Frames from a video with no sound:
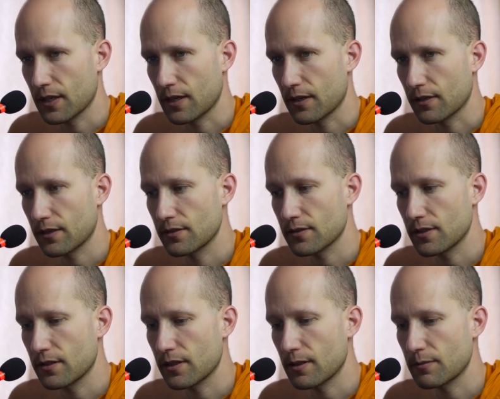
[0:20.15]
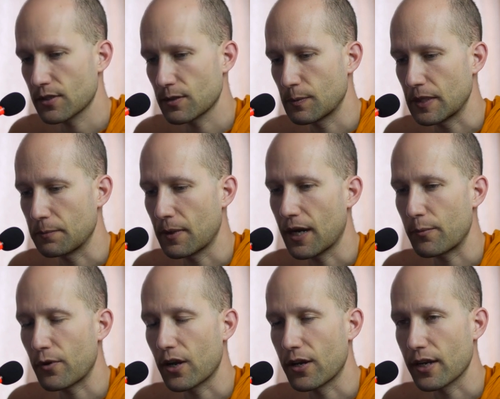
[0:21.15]
I consider them to be
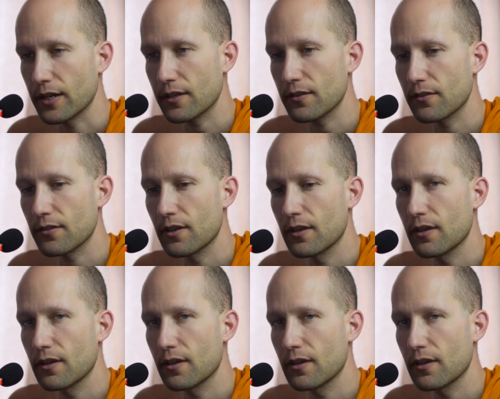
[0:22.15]
byproducts,